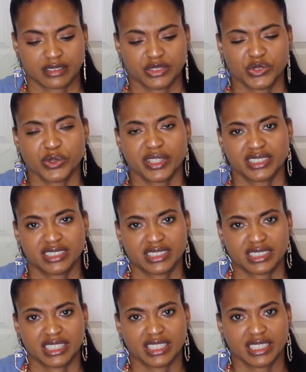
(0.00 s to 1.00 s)

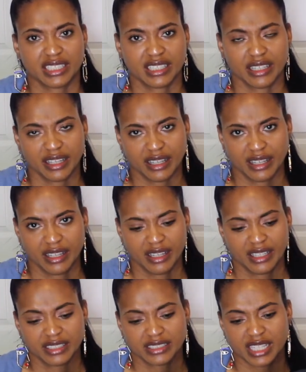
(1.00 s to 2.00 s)
UNC
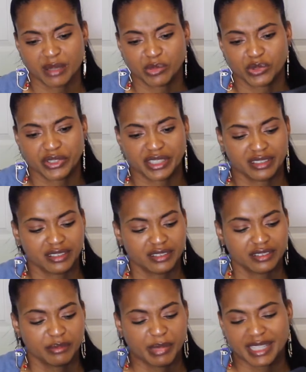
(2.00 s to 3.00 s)
Chapel
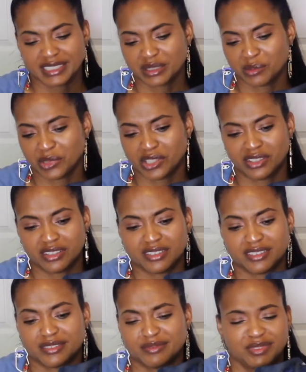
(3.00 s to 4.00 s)
Hill
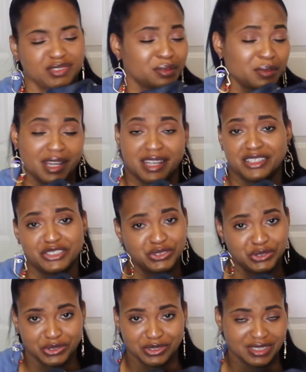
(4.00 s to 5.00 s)
basketball, some kind of
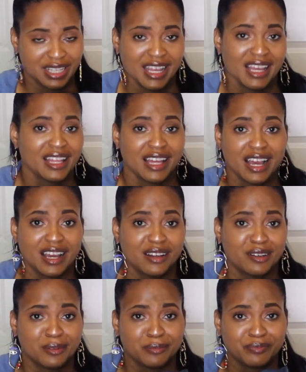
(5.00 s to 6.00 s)
shoes.
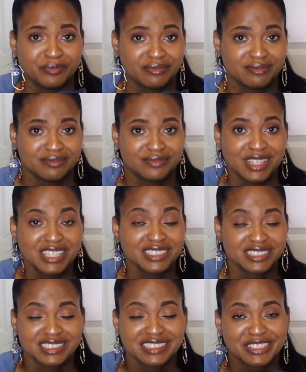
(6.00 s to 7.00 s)

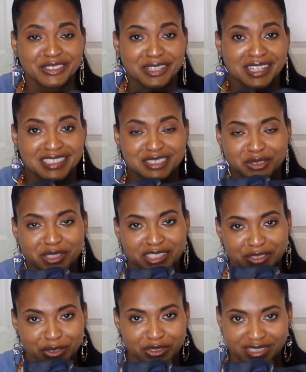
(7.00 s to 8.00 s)
He's a sneakerhead, so he
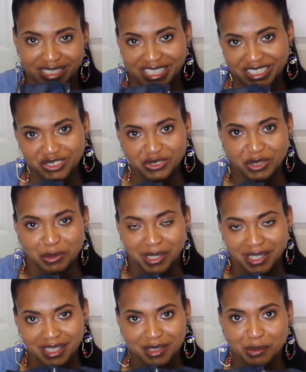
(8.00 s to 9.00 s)
knows the history
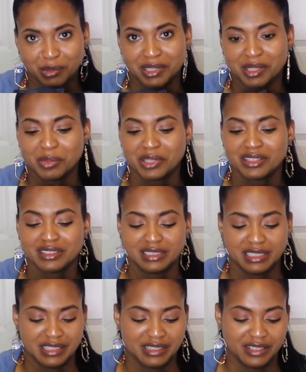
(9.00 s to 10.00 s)
behind them, but
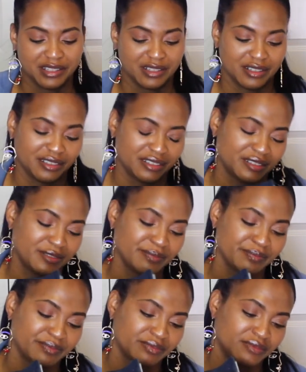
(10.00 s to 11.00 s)
apparently they're
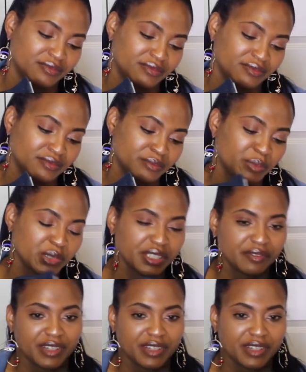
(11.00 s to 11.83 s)
pretty